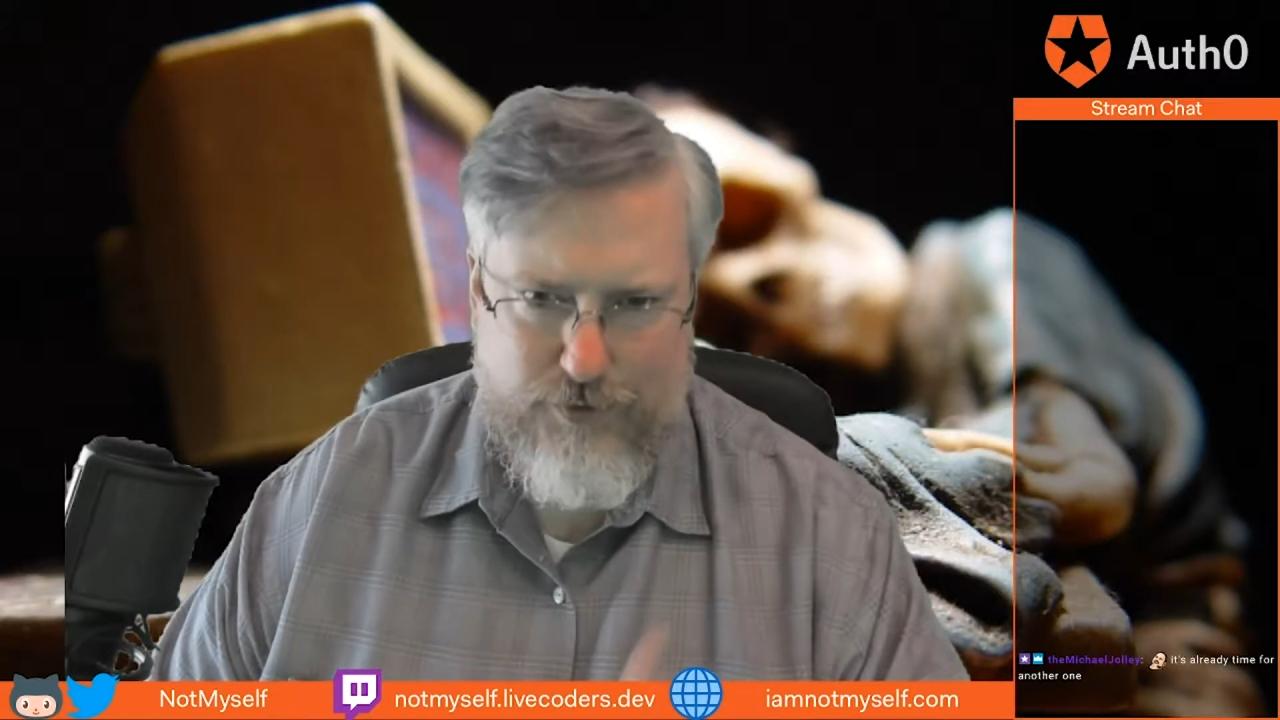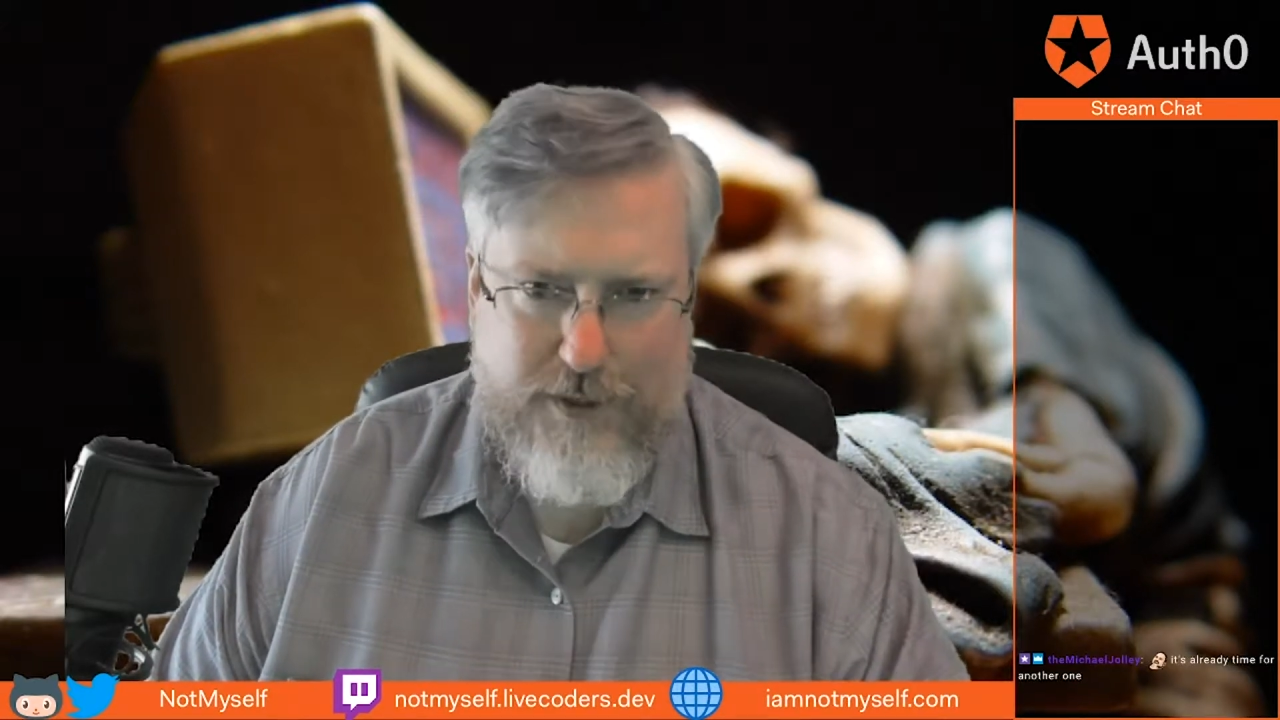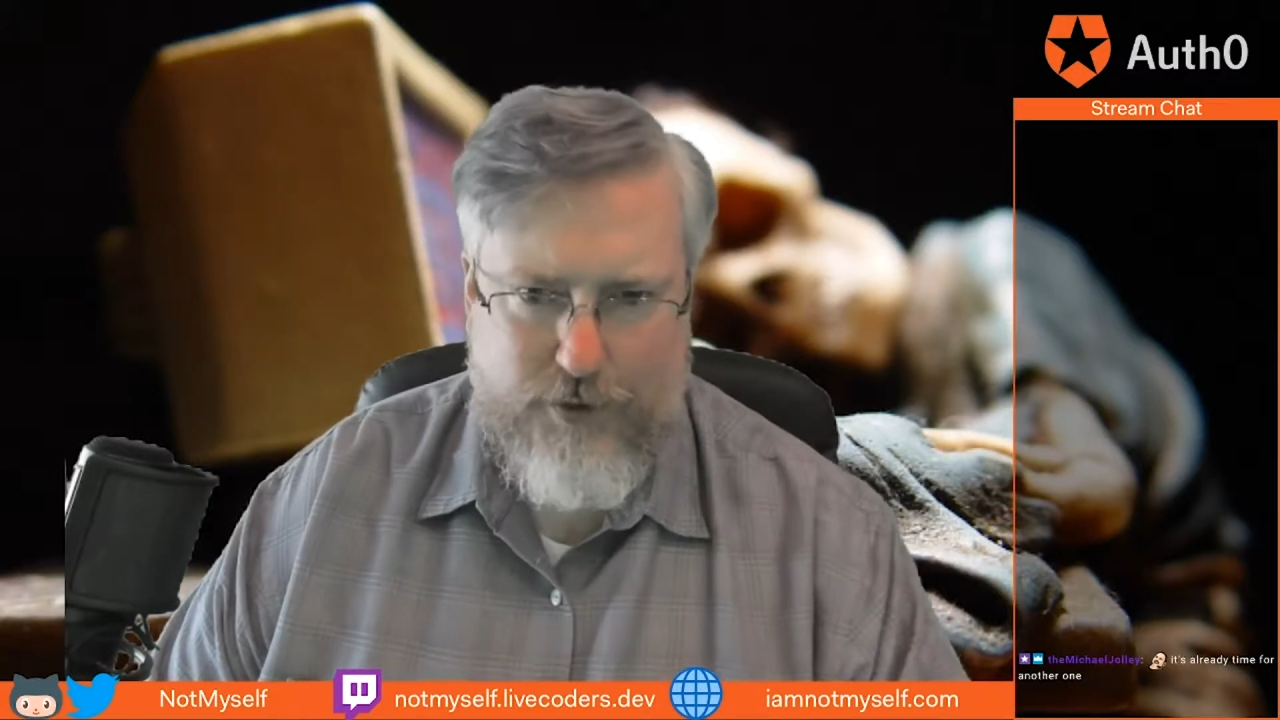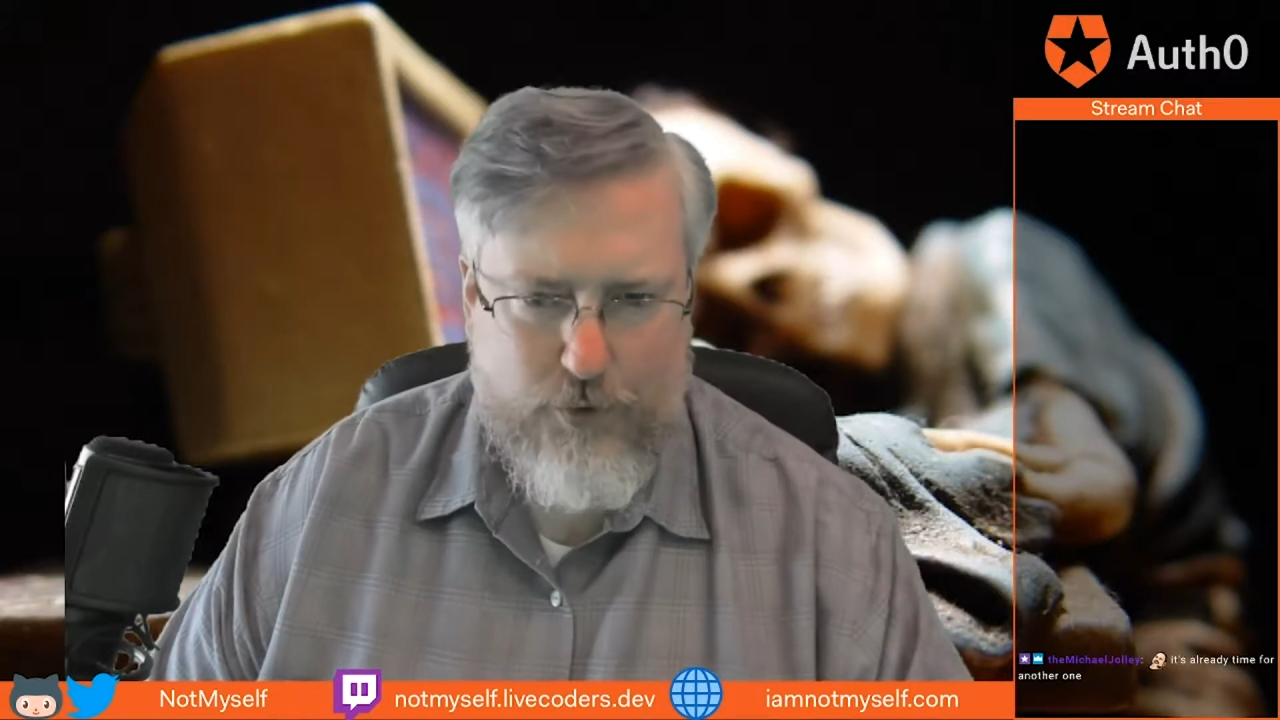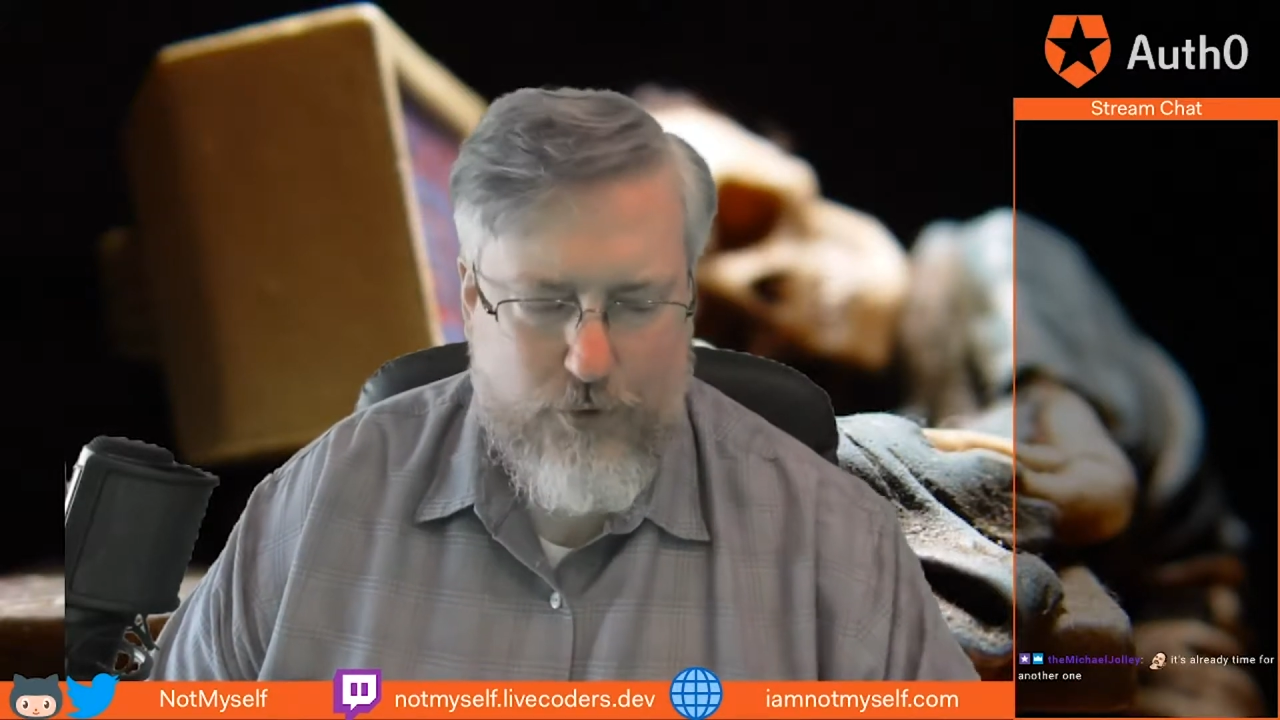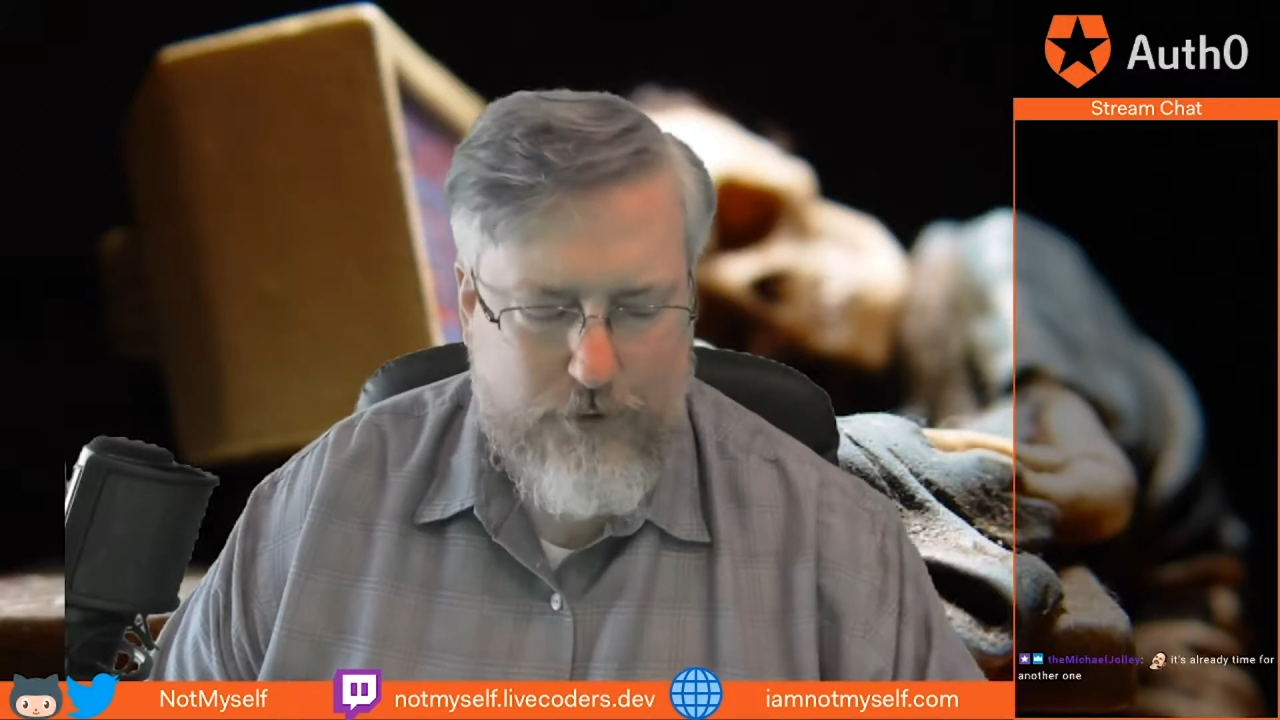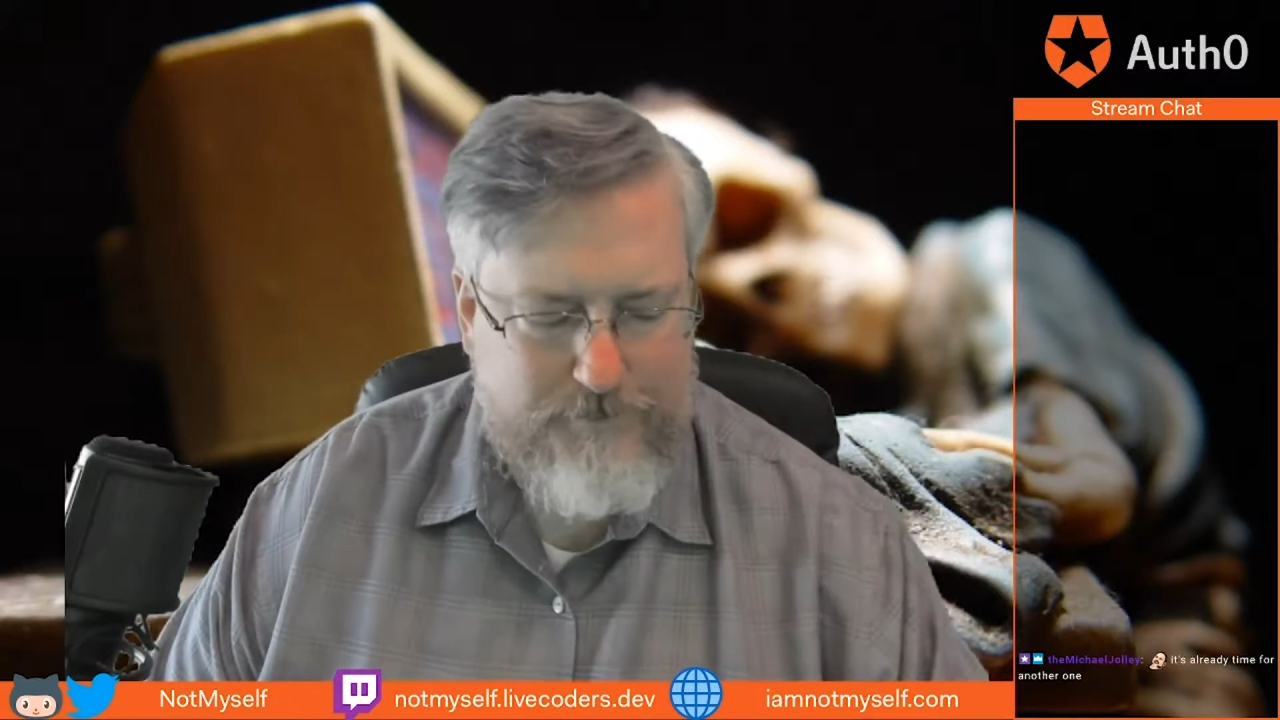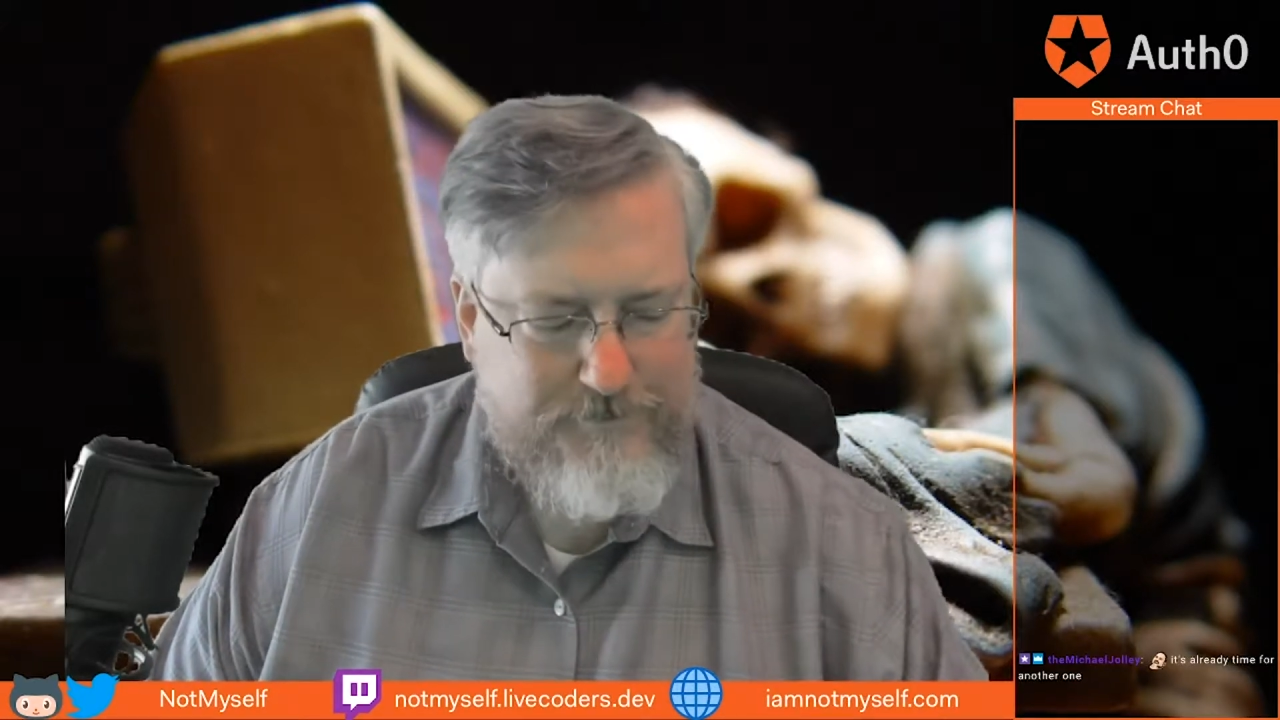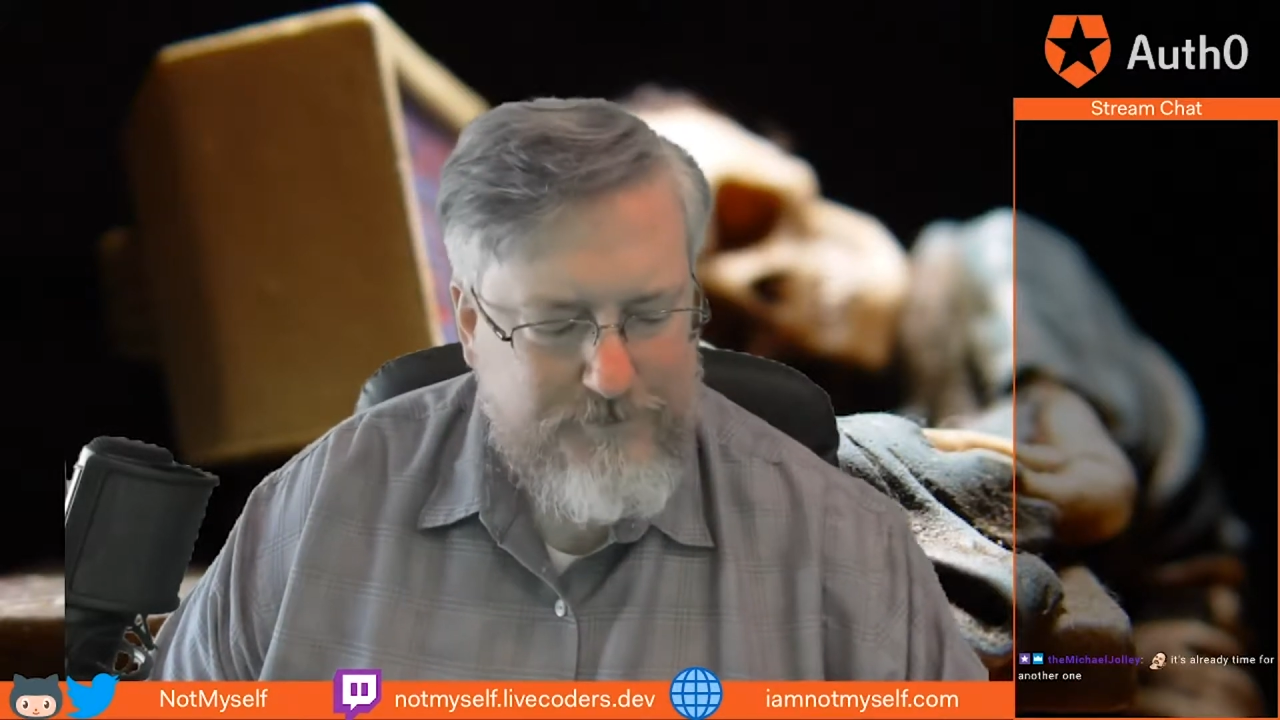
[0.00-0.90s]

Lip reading: really cool.